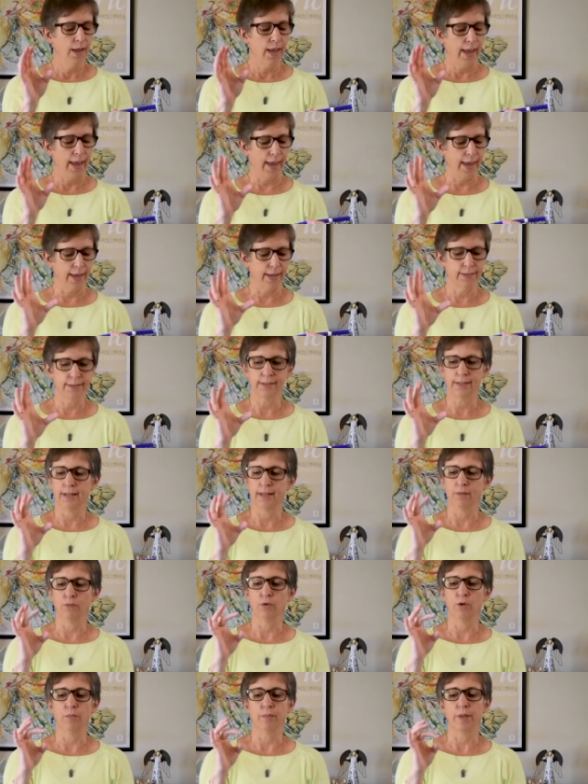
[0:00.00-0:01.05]
and
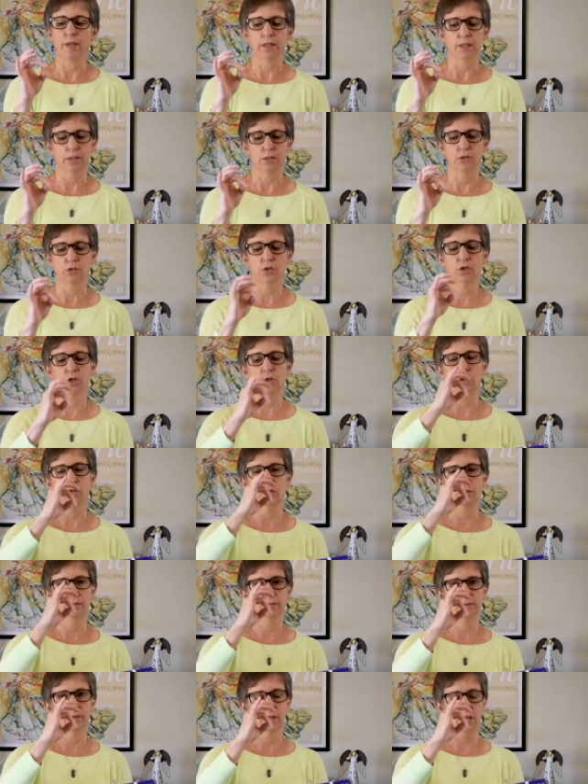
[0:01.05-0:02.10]
it will make a circle
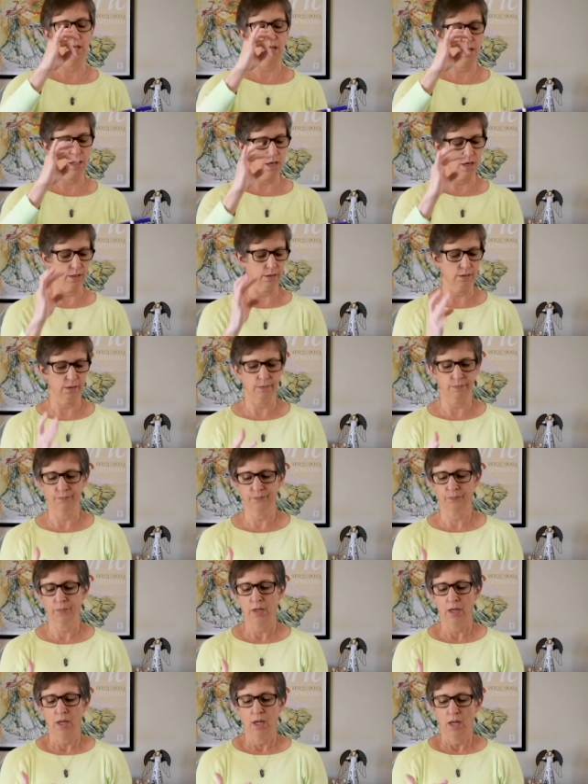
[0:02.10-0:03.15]
like this.
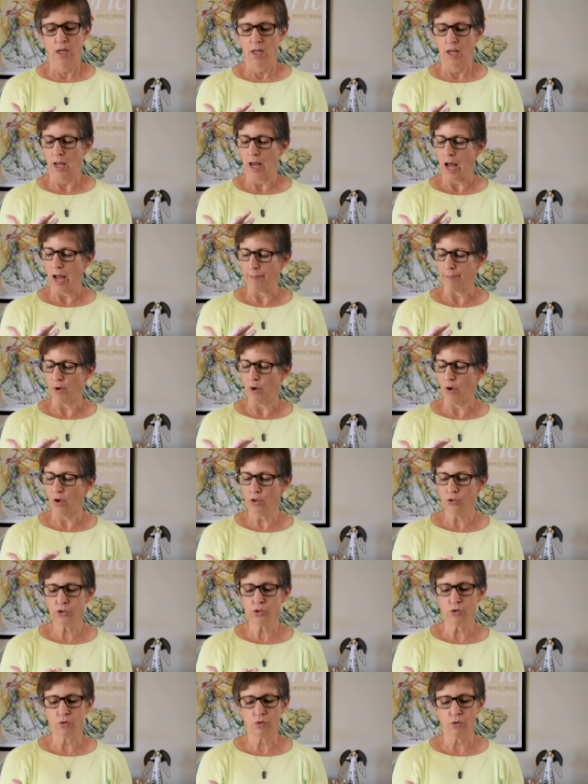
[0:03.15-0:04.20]
I'm
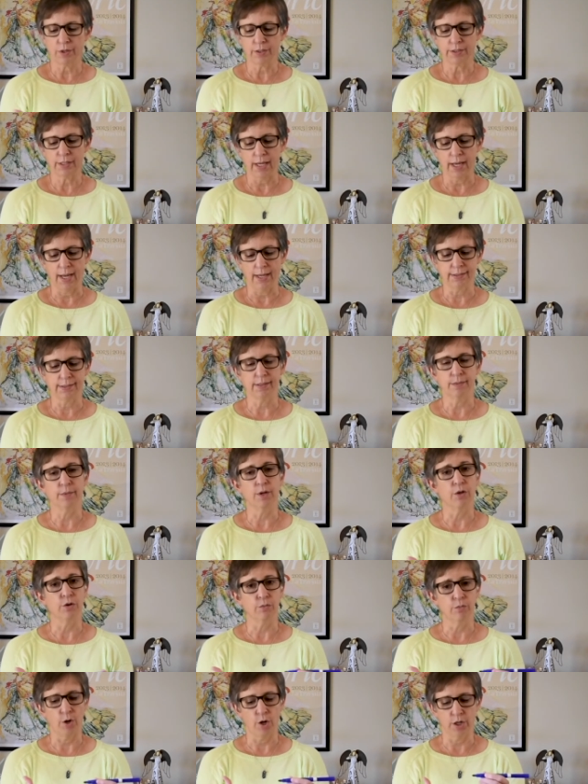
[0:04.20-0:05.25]
also going to add some
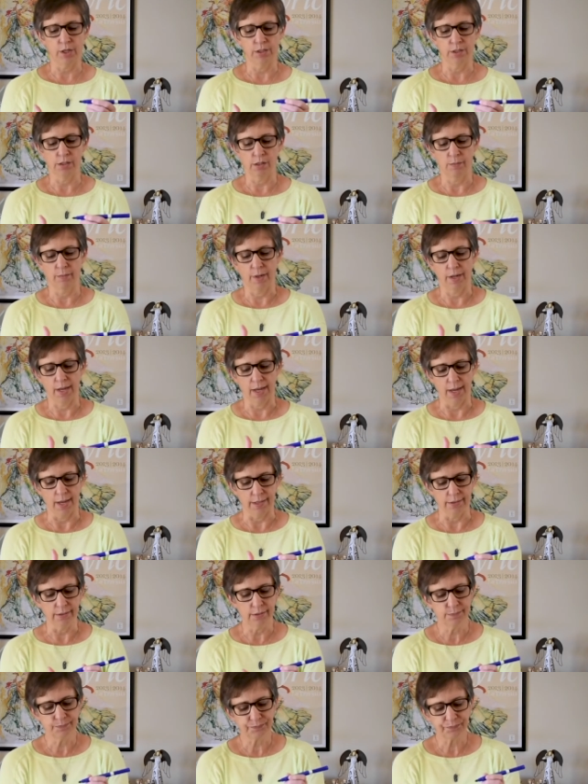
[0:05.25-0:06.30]
other markings on my
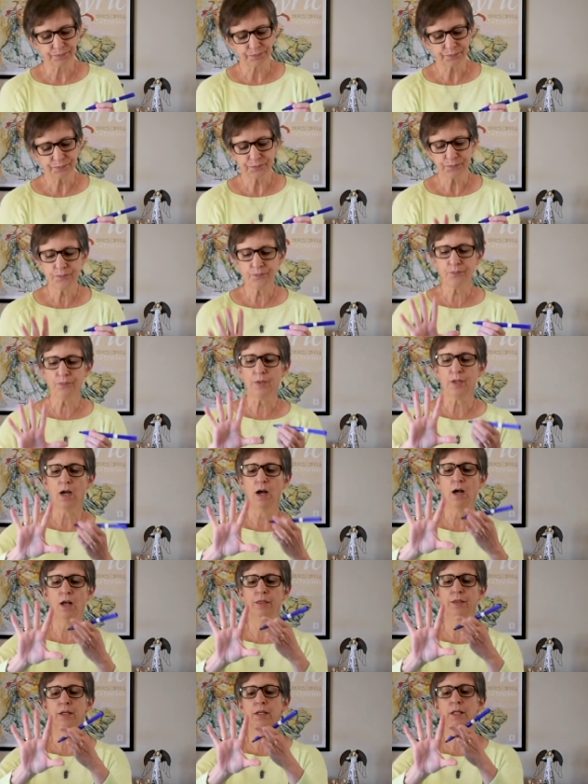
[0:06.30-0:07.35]
hand.
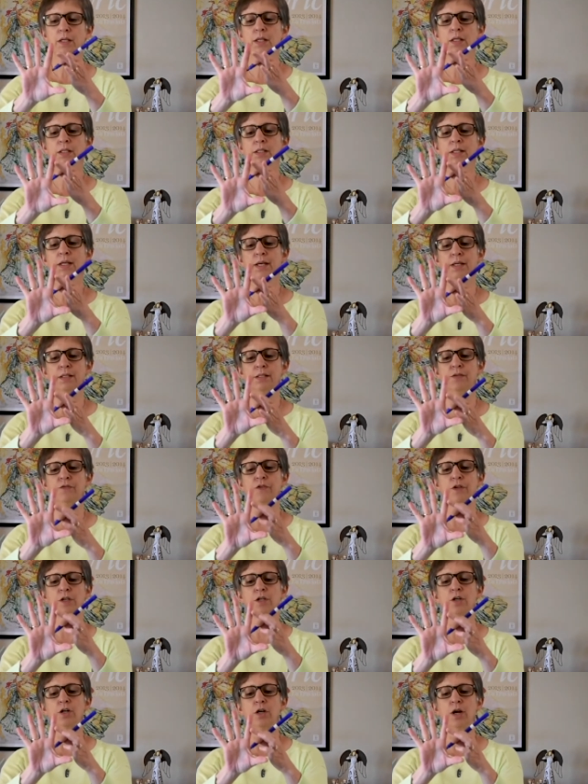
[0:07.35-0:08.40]
On the index
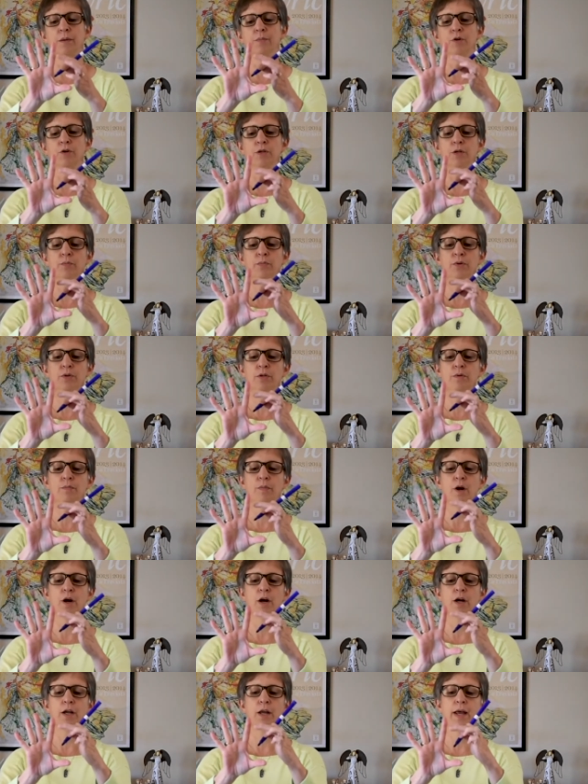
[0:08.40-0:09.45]
finger, I'm going to put a
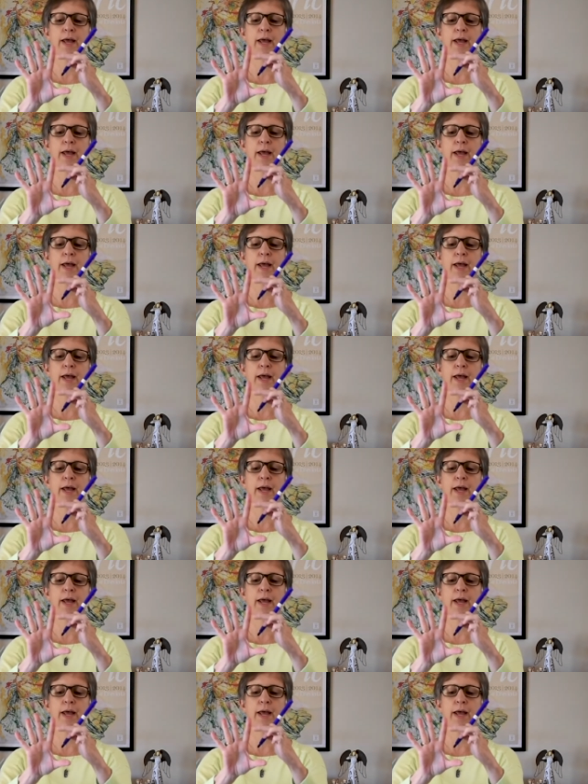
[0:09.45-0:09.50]
mark